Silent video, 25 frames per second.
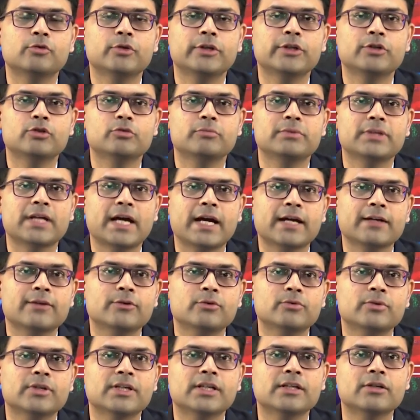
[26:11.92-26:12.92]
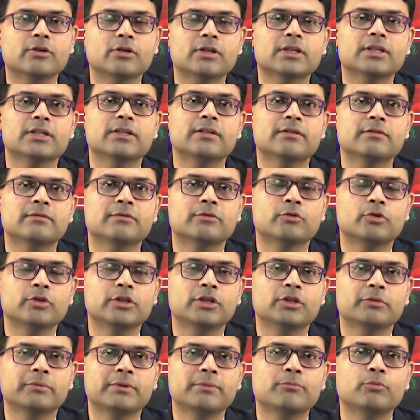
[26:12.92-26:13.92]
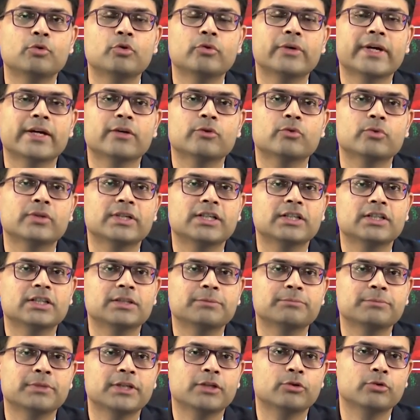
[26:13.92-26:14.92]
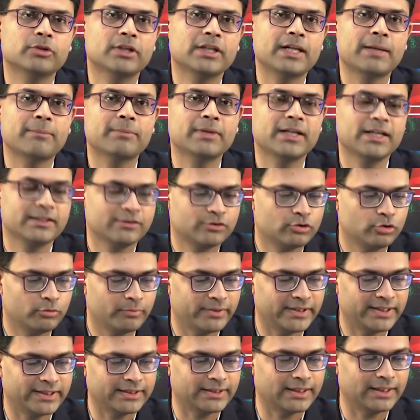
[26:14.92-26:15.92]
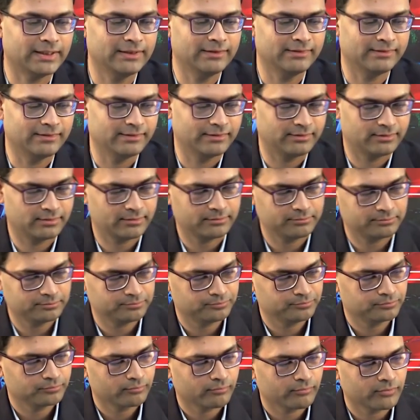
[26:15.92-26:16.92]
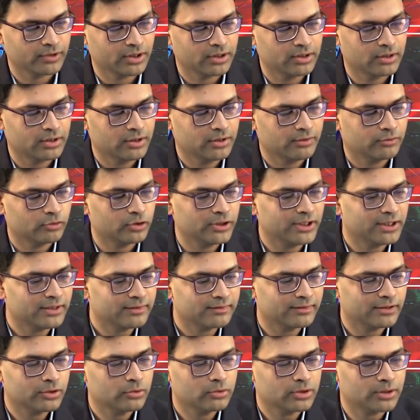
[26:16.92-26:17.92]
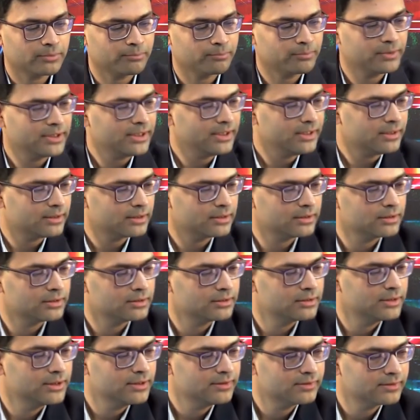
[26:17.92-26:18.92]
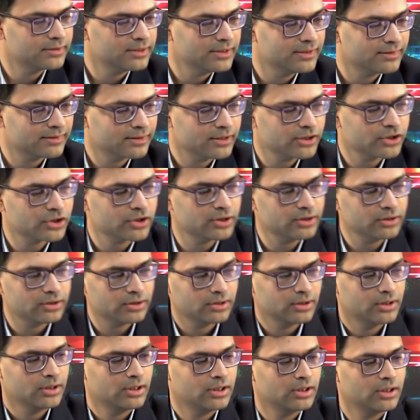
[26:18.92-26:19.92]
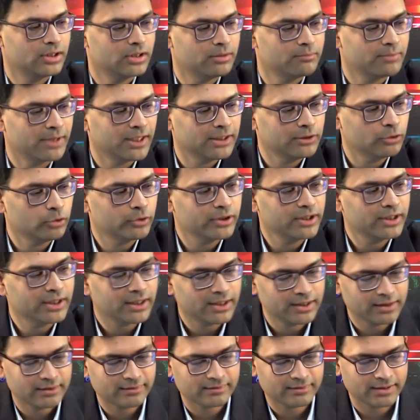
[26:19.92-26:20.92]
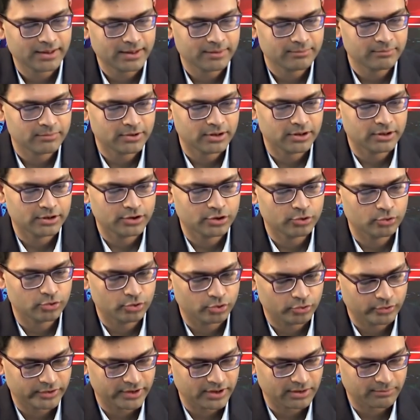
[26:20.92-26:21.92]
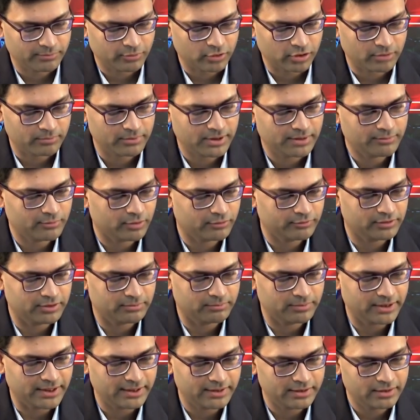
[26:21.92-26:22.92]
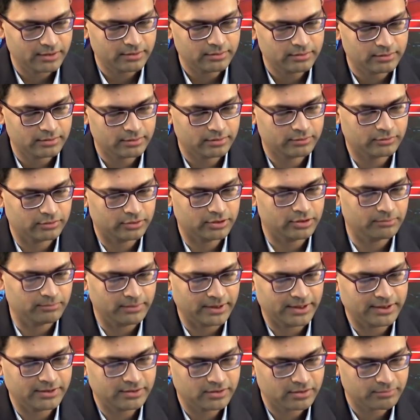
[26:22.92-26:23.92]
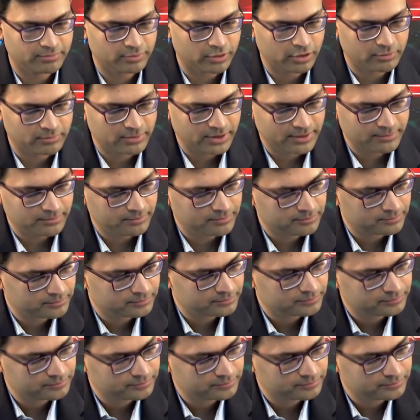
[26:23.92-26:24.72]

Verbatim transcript: going to be accurate or it is going to be more accurate compared to a Laplace domain analysis. So, let us now complete uh, this discussion uh, by looking at the same uh, tutorial problem of the blender. So, the blender problem.